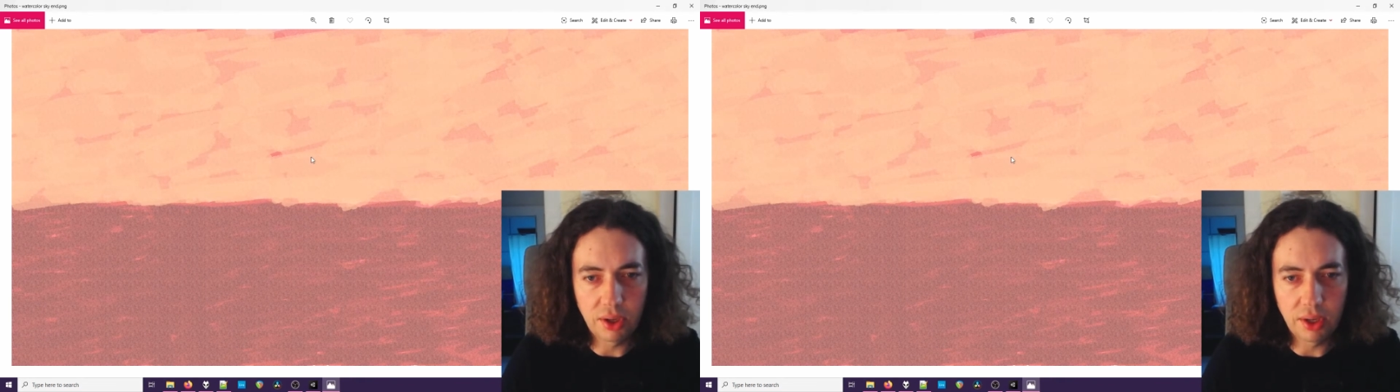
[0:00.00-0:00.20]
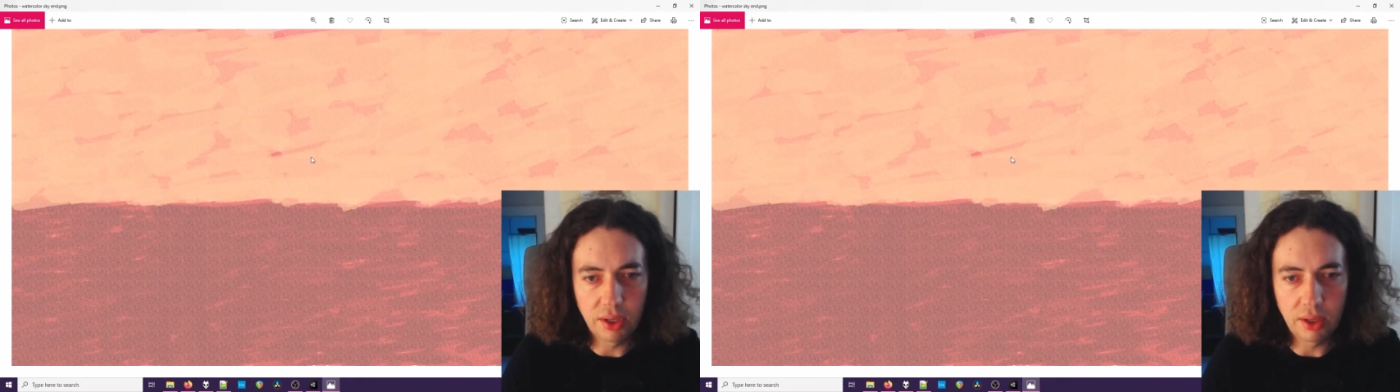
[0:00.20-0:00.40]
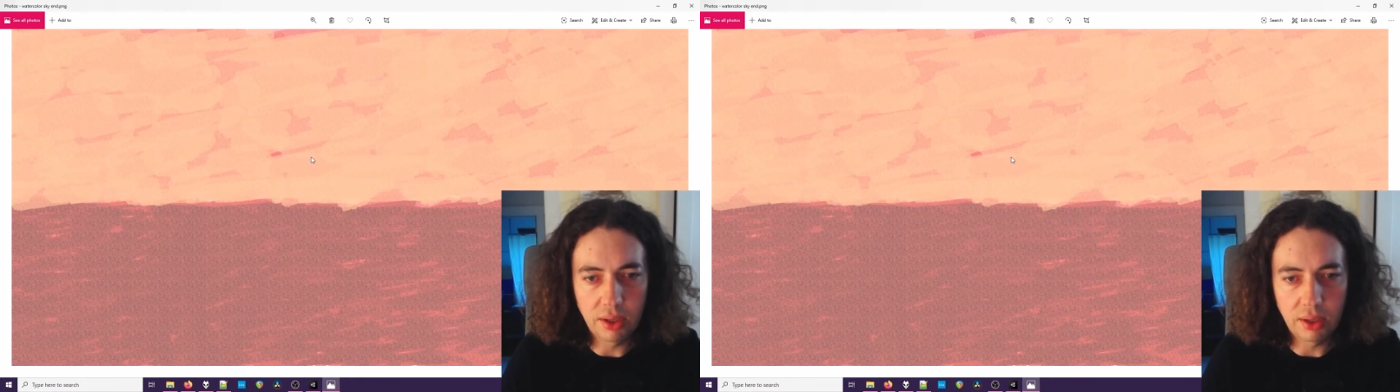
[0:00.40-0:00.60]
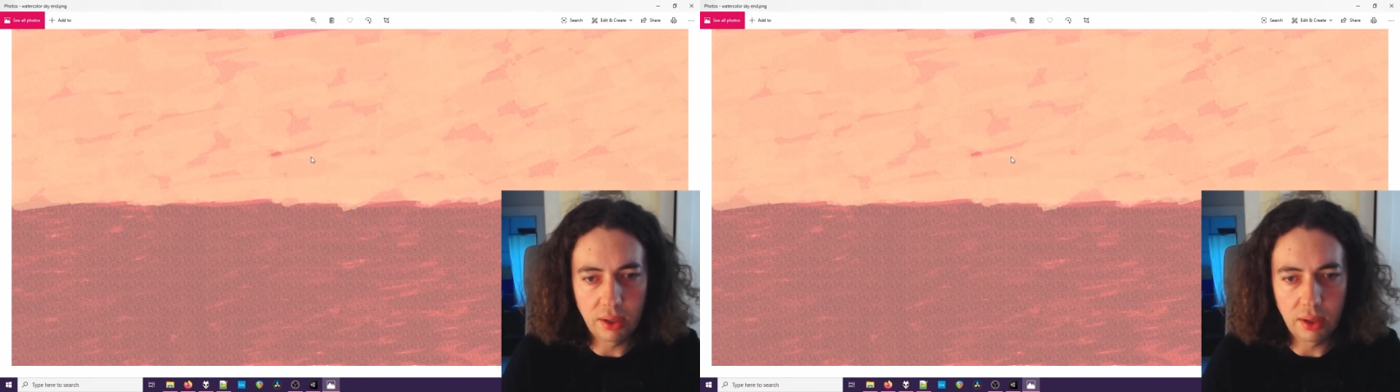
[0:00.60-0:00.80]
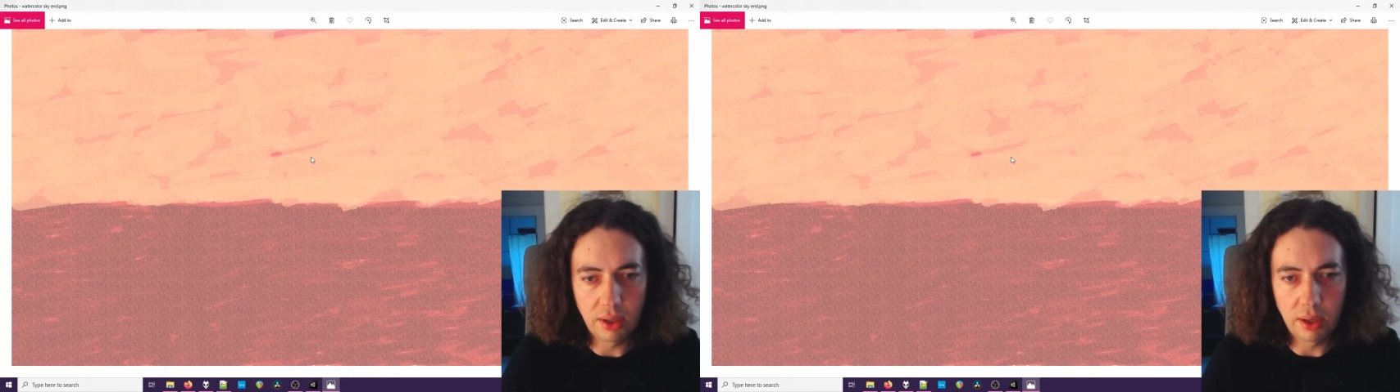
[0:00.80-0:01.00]
and
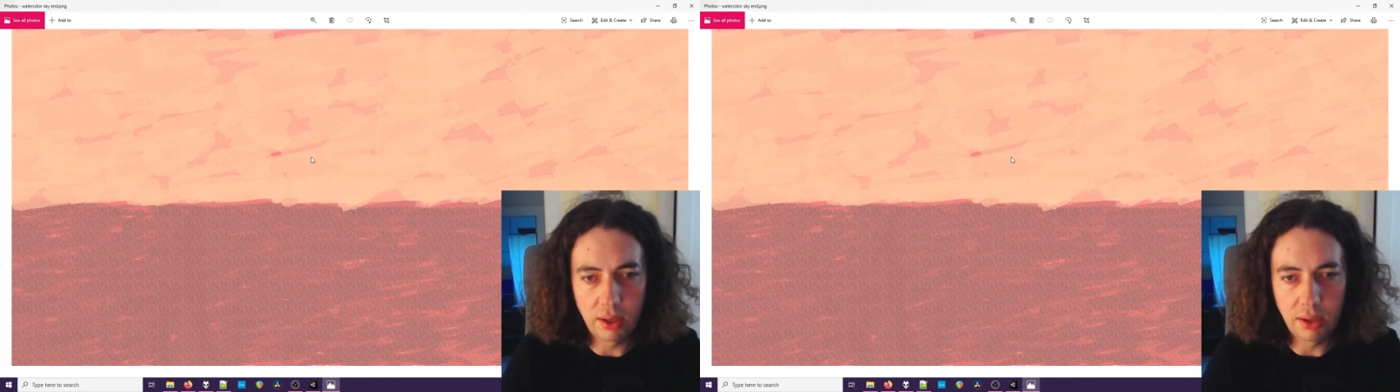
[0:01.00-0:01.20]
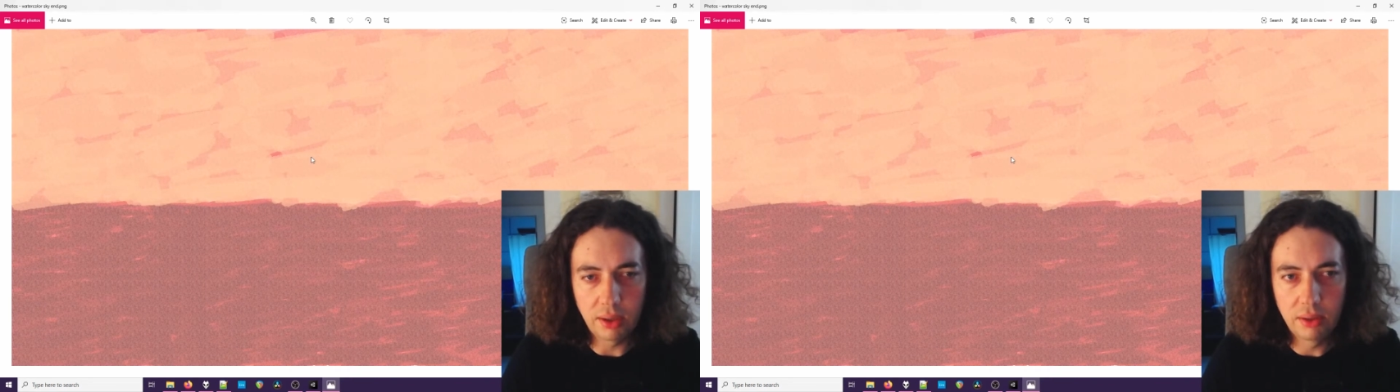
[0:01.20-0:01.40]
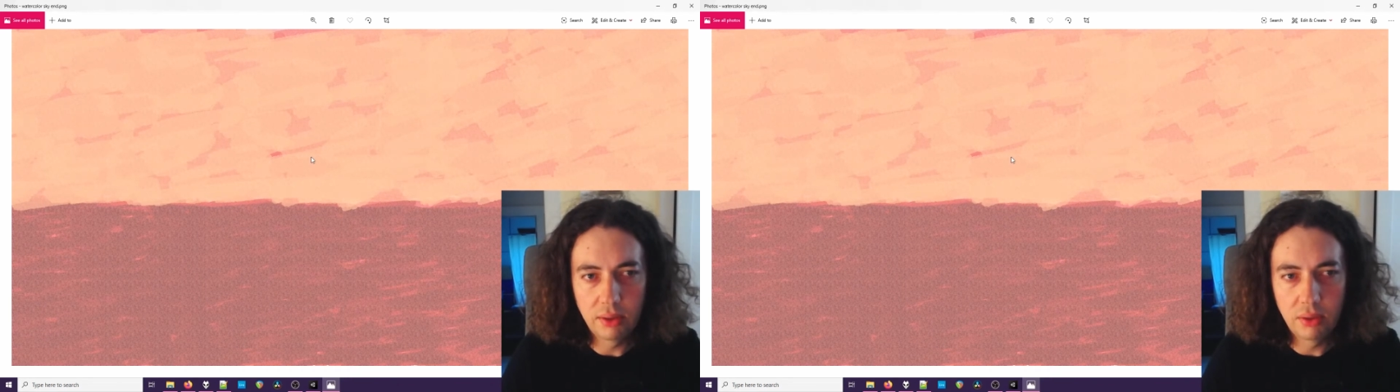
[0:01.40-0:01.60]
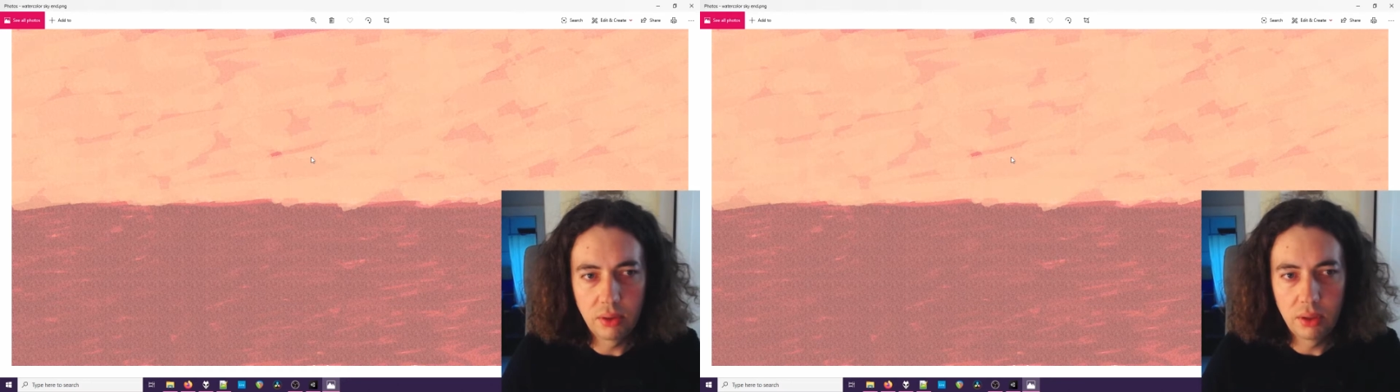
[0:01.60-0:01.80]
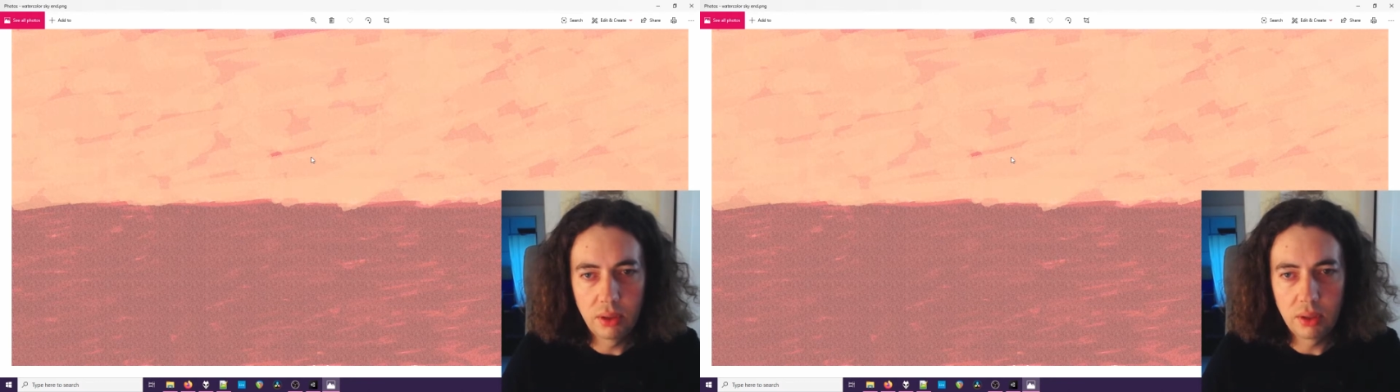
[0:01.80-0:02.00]

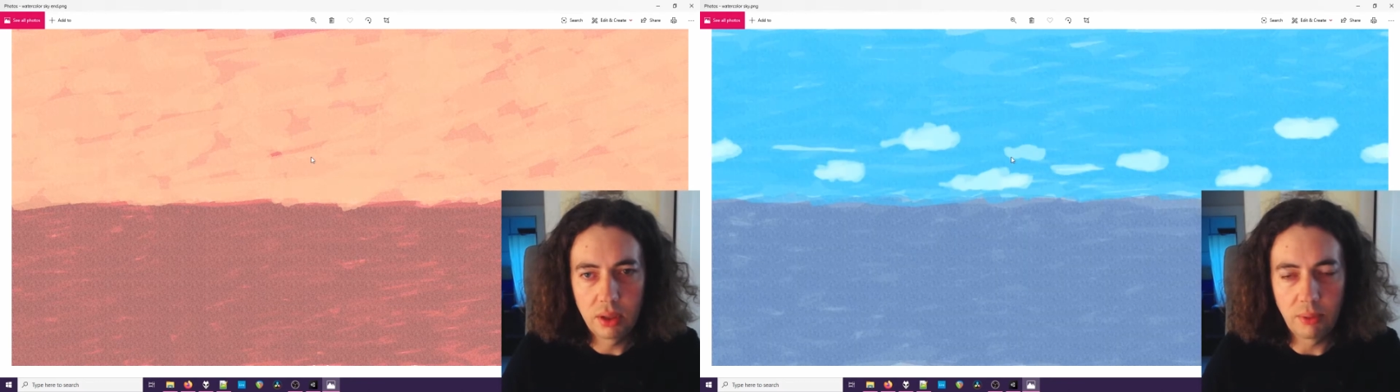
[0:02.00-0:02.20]
a